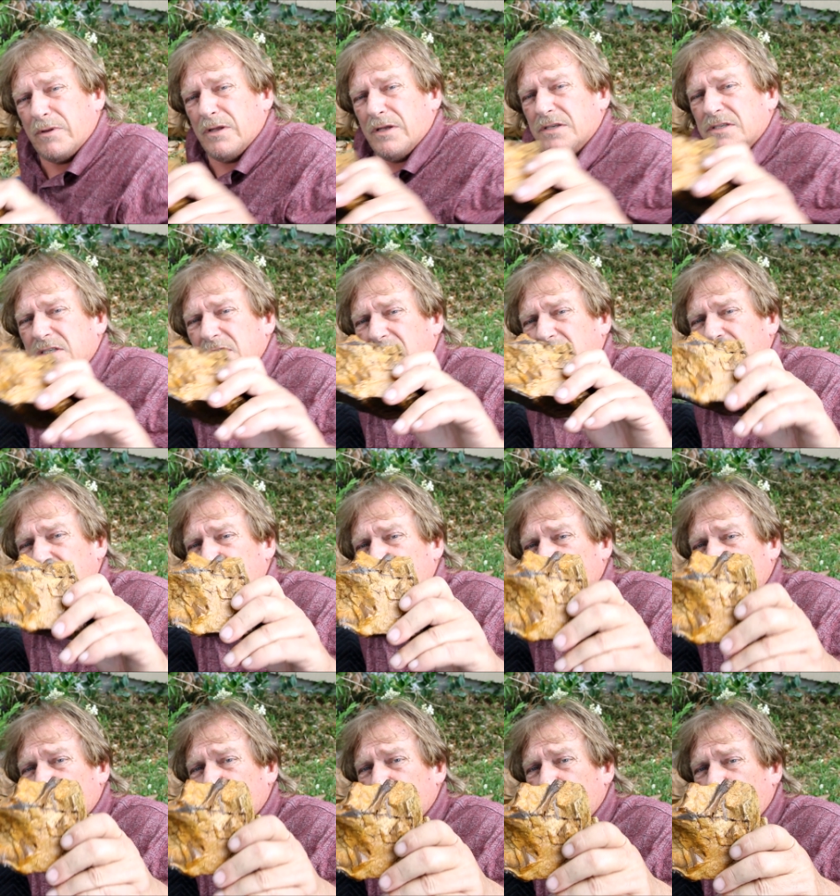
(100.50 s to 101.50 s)
plus
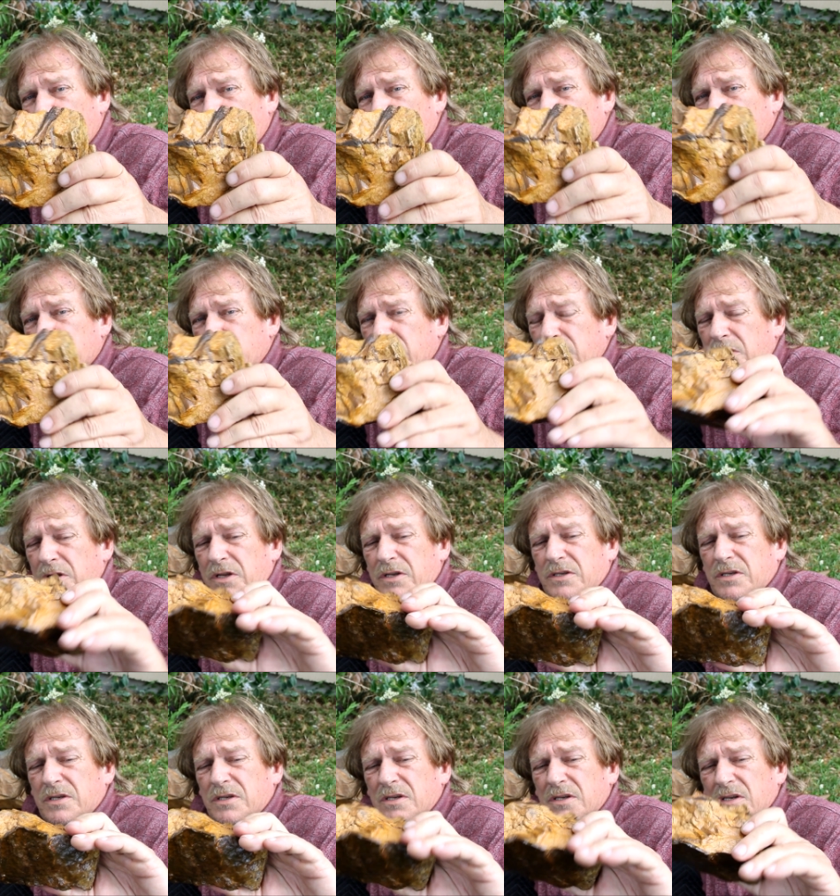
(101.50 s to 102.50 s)
a water root in
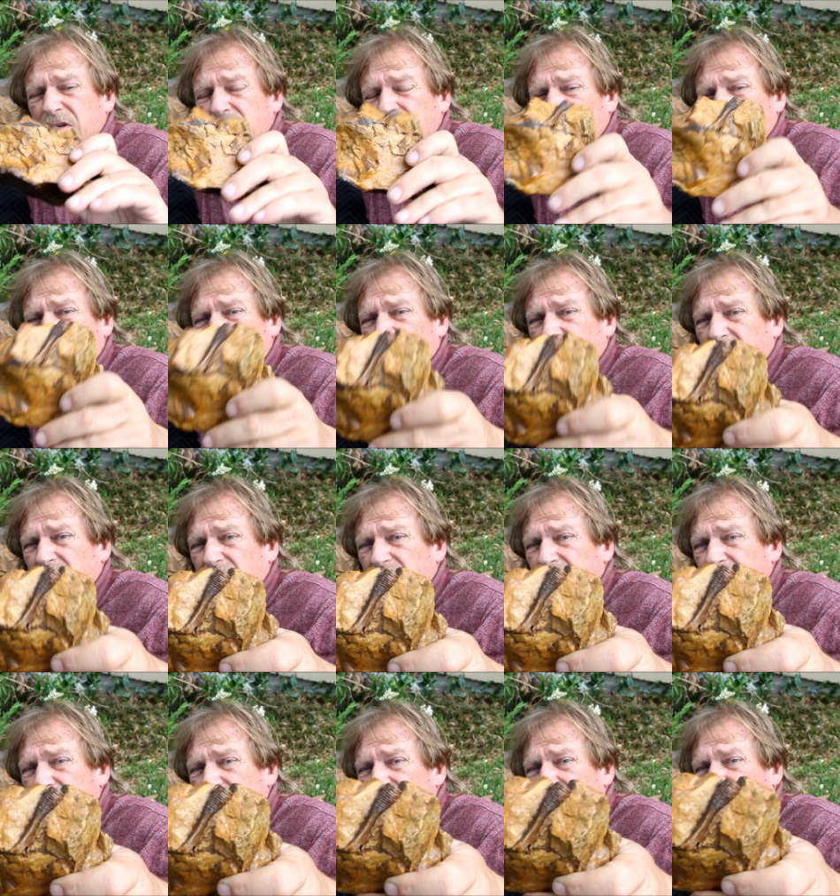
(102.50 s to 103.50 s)
it and
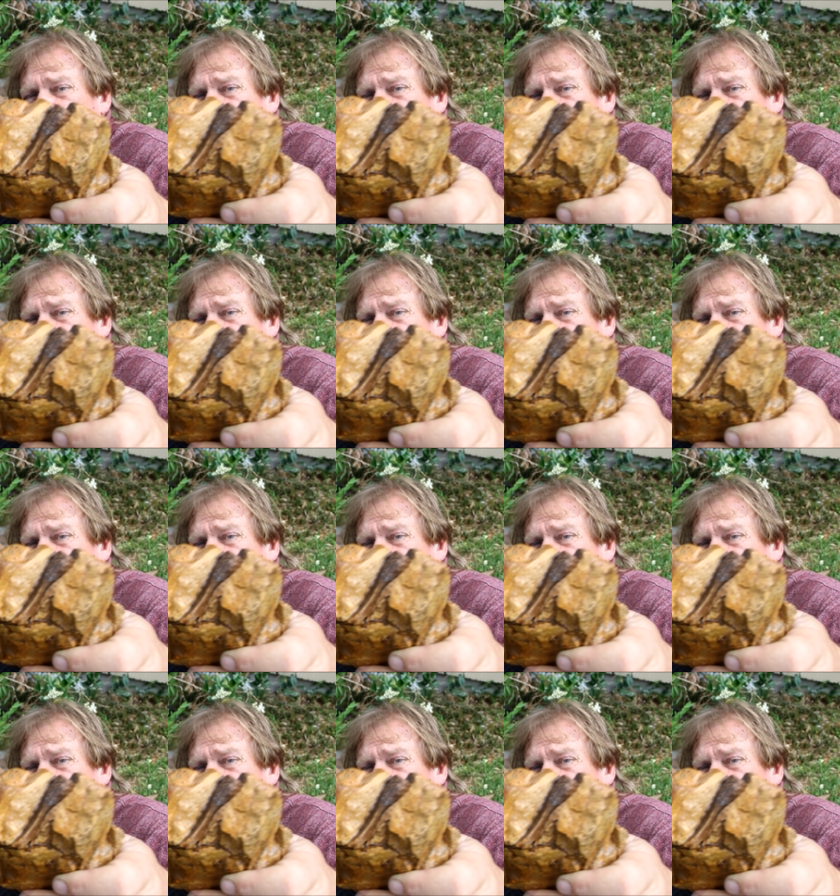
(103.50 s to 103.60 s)
you can